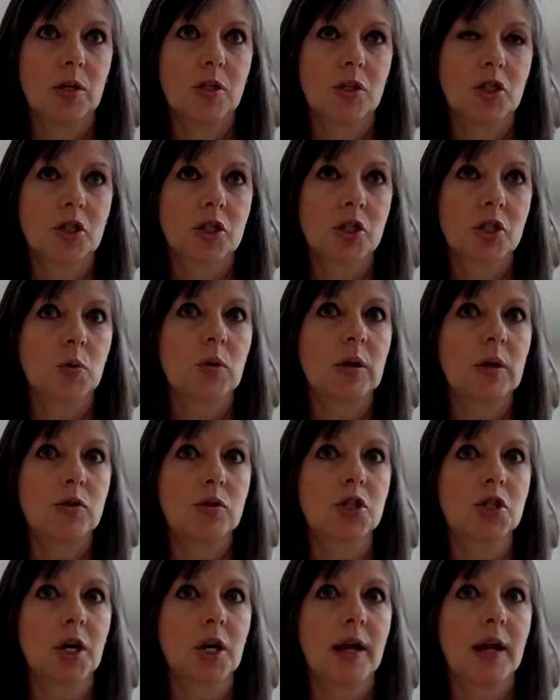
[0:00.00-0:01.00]
just sort of
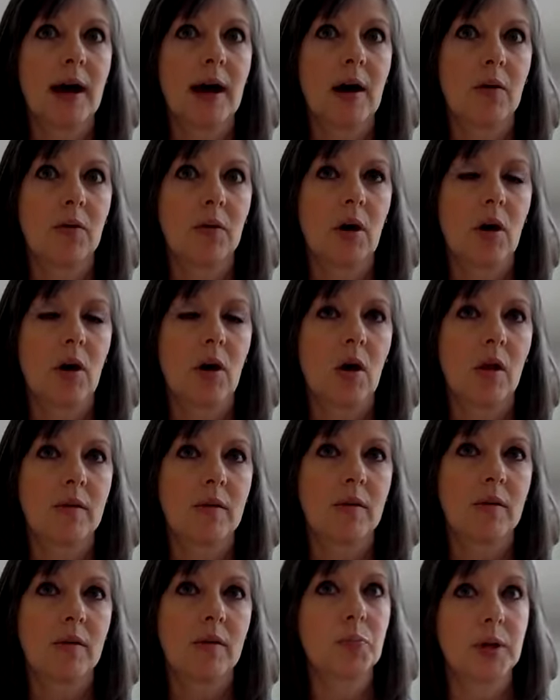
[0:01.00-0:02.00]
shut out all
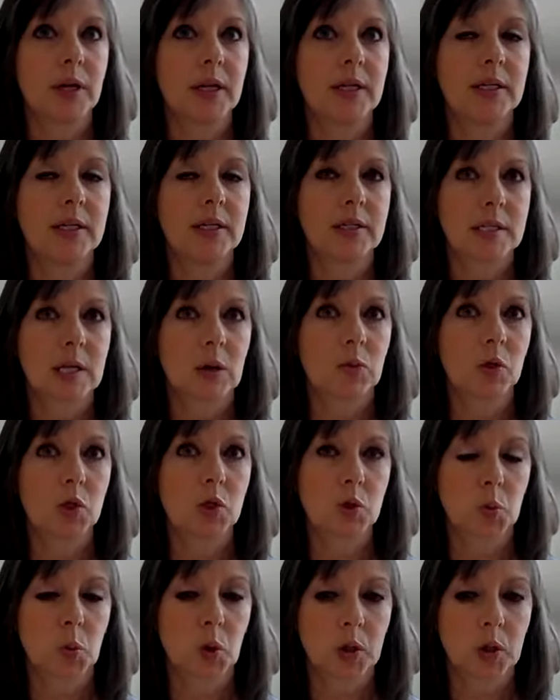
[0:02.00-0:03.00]
of the opinions that were
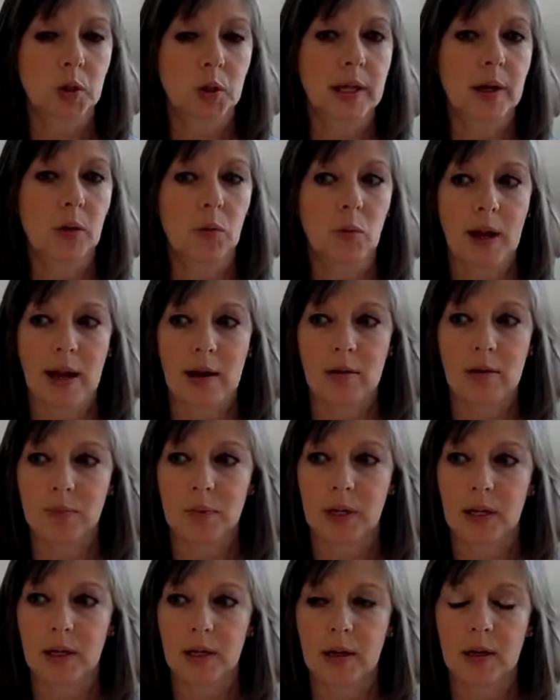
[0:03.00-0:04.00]
swirling around
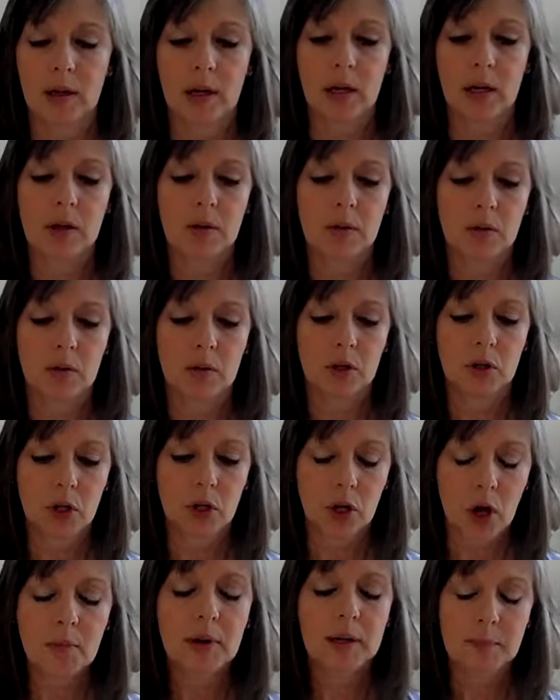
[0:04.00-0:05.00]
me,
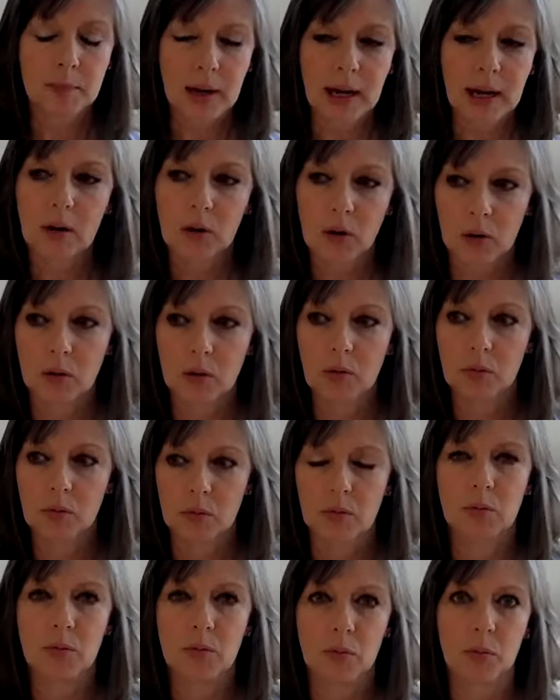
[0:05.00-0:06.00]
not my medical
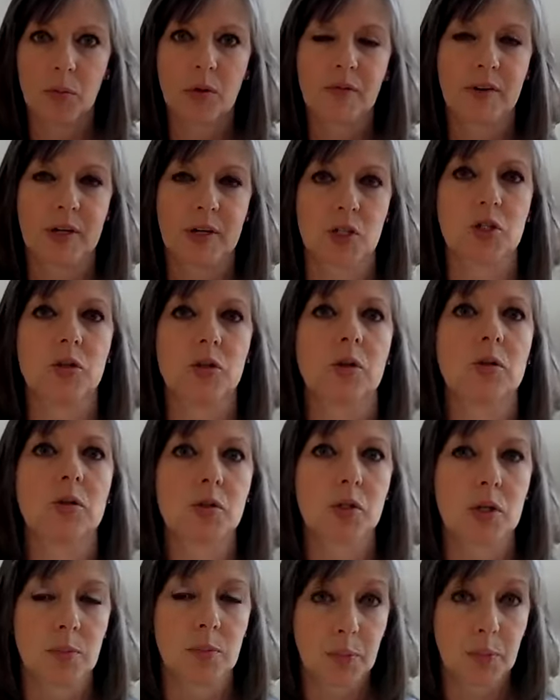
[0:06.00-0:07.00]

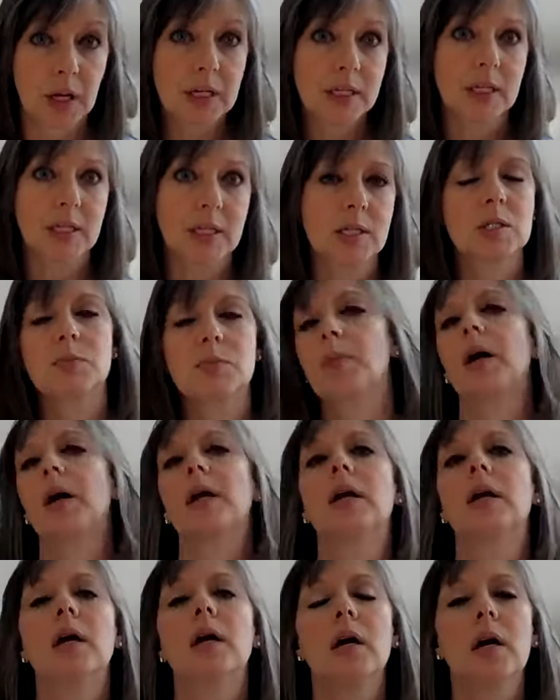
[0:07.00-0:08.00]
professionals' opinions,
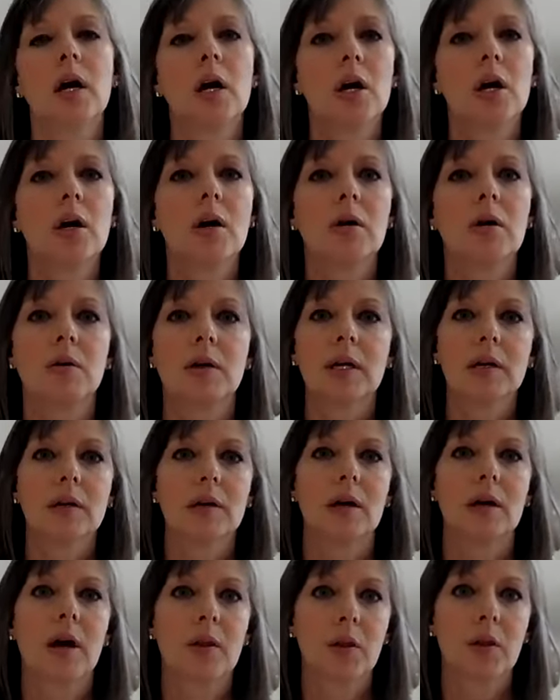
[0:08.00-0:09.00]
but
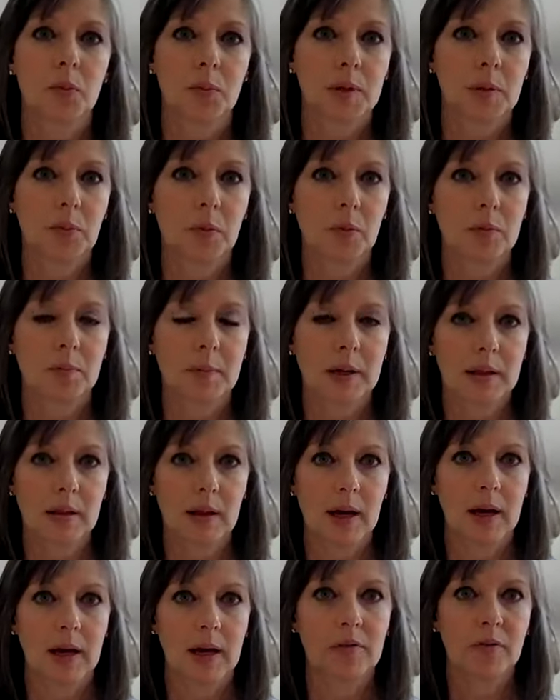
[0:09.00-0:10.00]
other people in my
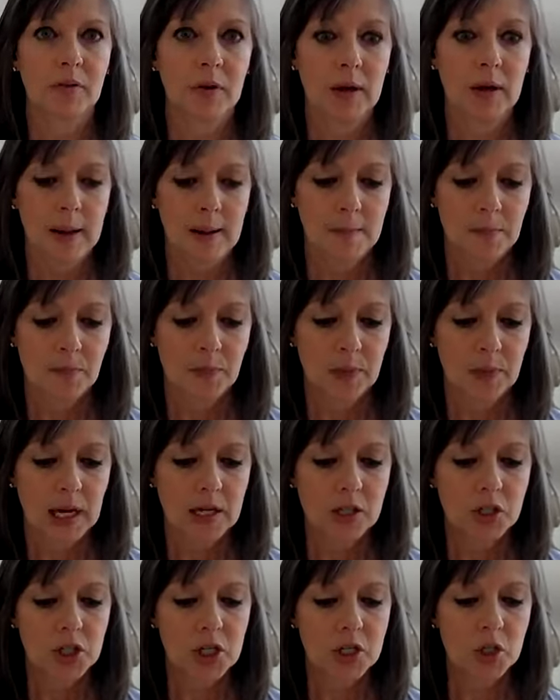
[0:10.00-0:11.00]
life,
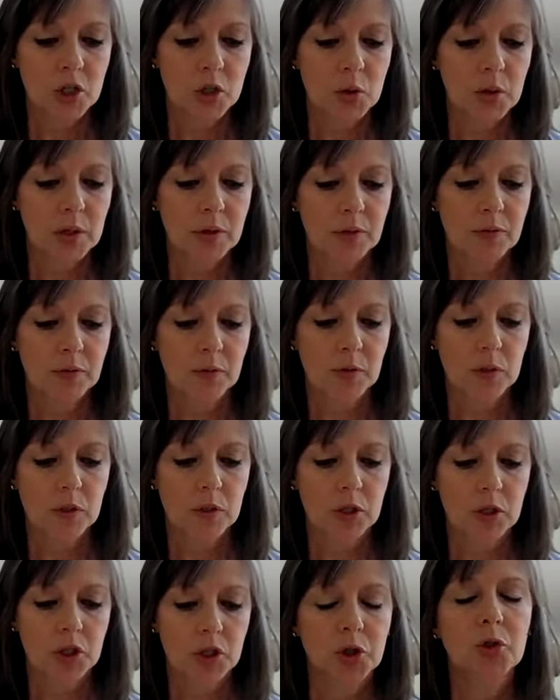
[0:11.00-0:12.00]
and just sort of
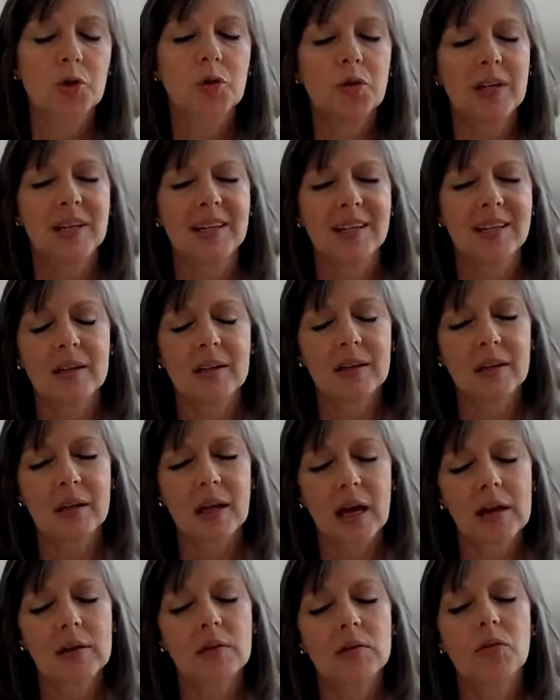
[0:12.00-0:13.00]
tune in
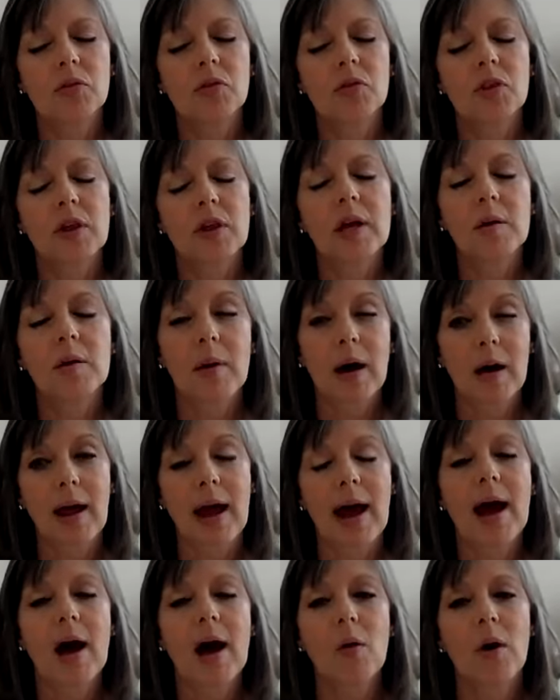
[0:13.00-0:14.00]
and think about
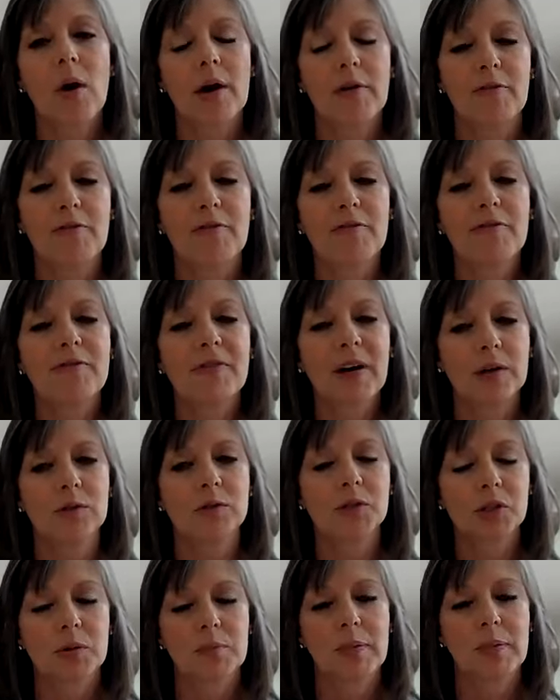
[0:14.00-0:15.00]
how I
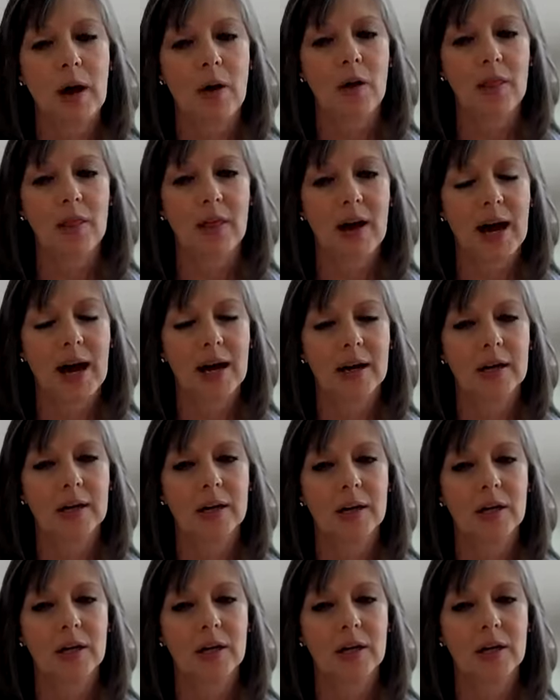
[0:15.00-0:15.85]
felt about that.